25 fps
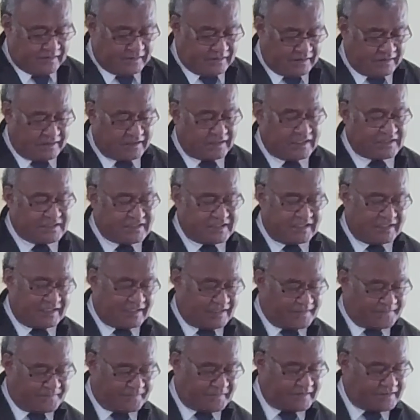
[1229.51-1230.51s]
Let's
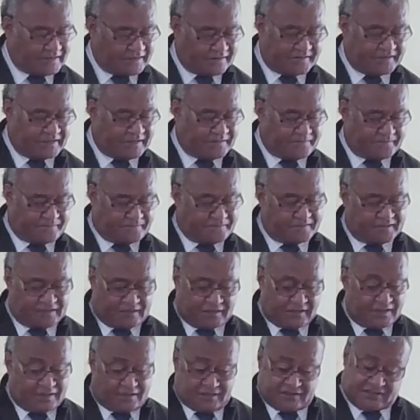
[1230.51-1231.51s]
see if
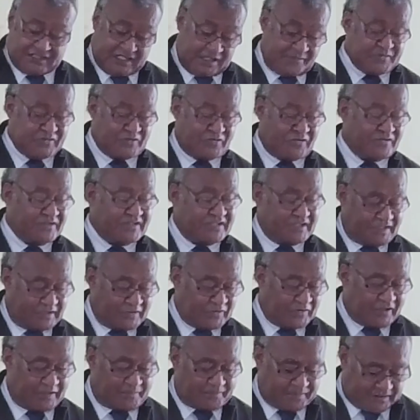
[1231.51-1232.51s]
James continue
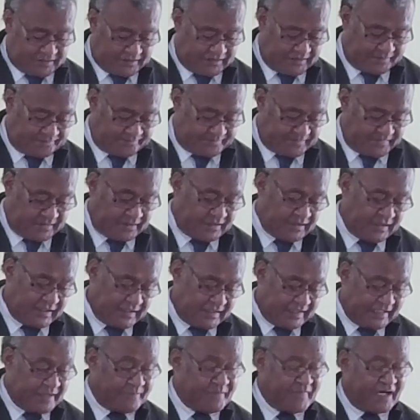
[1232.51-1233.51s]

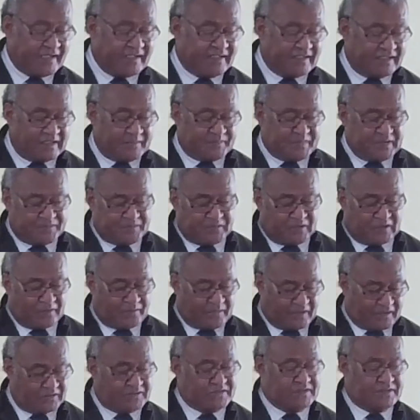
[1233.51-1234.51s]
reminding the people
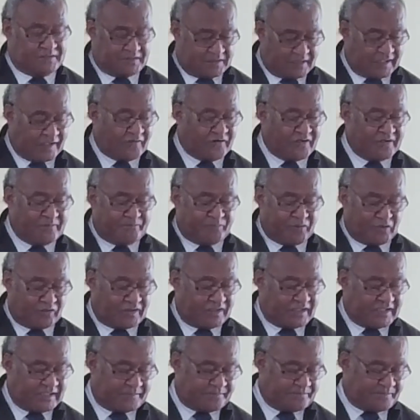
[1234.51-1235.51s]
about how important
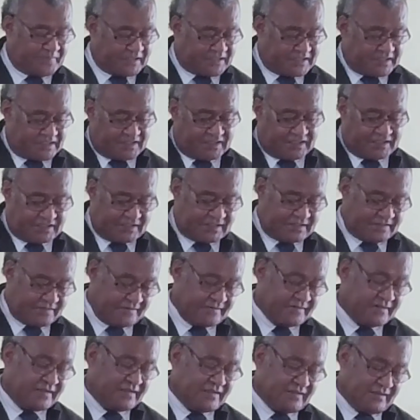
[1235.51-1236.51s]
that passage is.
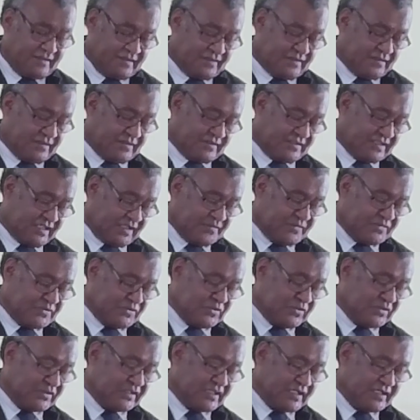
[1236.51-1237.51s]
James
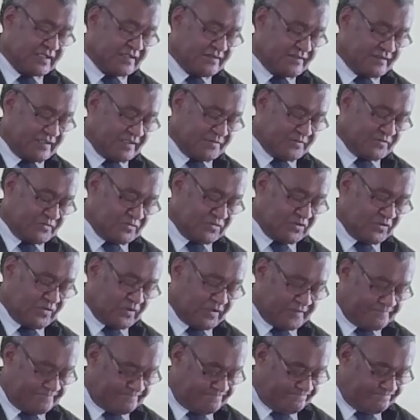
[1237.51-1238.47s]
2:10, sabi tuno ko.